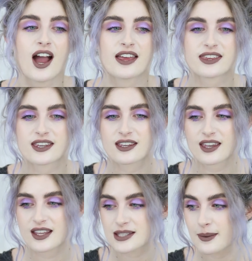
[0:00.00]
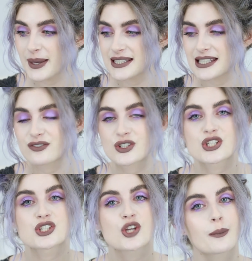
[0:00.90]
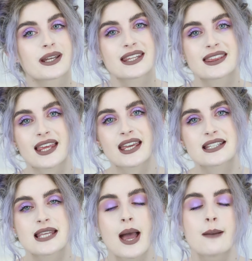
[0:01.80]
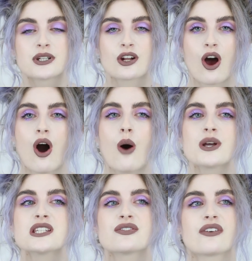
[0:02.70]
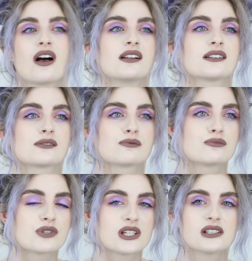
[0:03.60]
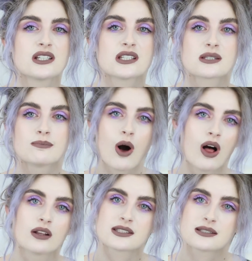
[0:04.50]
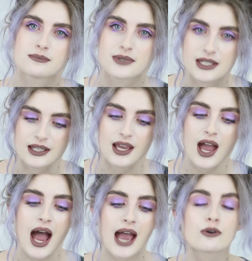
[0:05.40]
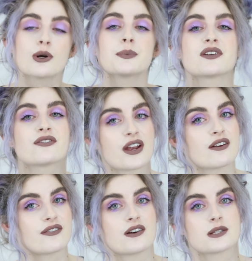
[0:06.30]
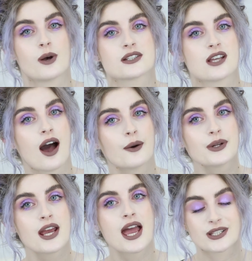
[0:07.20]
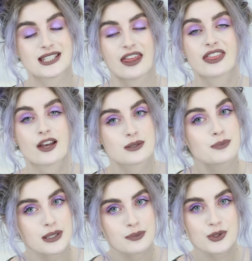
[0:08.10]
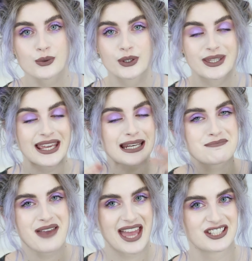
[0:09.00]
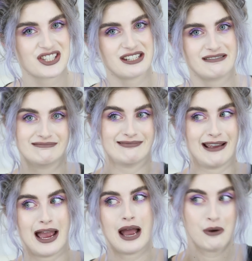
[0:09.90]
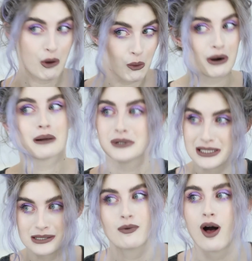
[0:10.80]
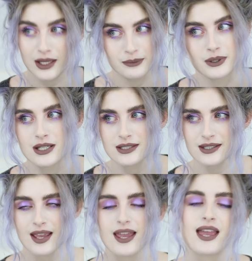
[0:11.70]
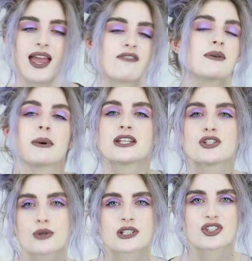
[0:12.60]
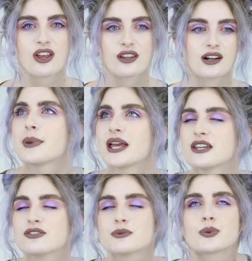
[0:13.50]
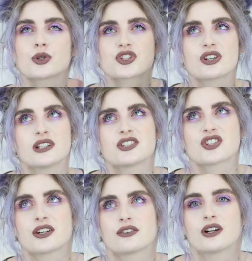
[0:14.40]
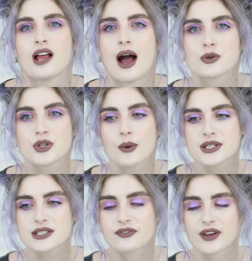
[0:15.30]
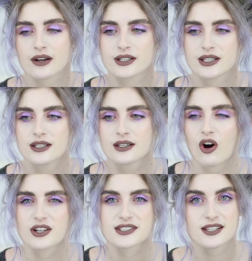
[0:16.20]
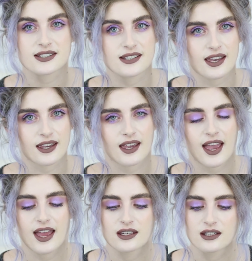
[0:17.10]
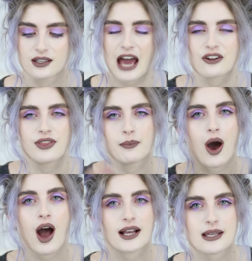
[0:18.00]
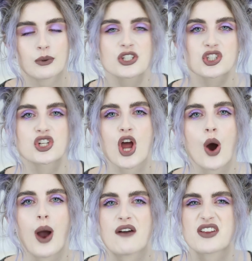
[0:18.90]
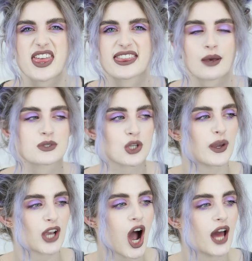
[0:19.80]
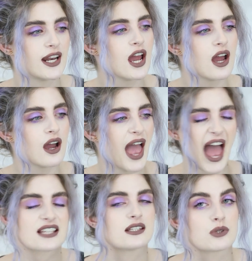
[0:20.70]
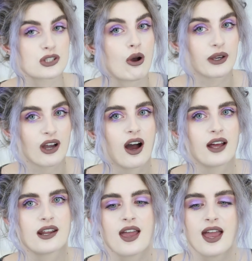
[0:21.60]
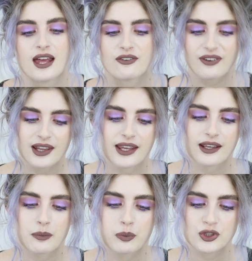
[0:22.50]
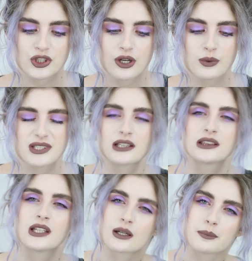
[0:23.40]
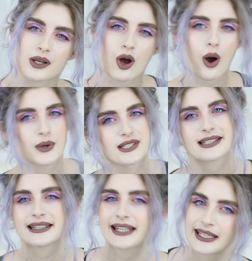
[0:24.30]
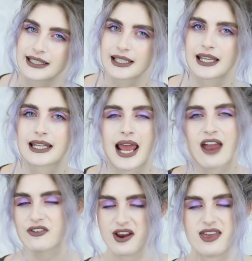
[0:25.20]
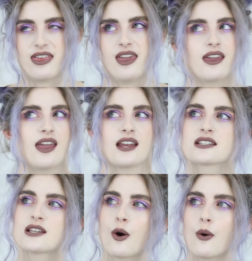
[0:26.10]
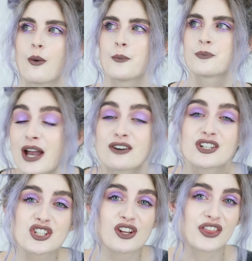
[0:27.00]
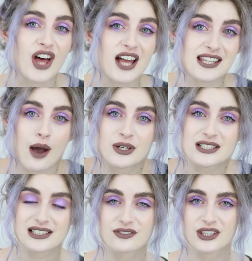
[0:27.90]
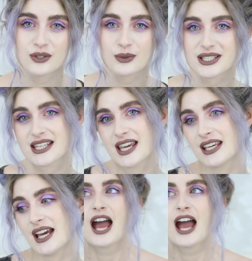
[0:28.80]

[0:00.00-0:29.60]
I think it's amazing for so many things, but it always felt really small to me. I grew up in a very, very small town with 10,000 people, so you can imagine how horribly small it was. Everybody knew each other, but even Portugal in general, I was always very artistic and out of the box. I wanted to know everything that was going on as it was going on. And I felt like Portugal was a little bit always delayed in everything. And so my original thoughts, I wanted to live in the USA.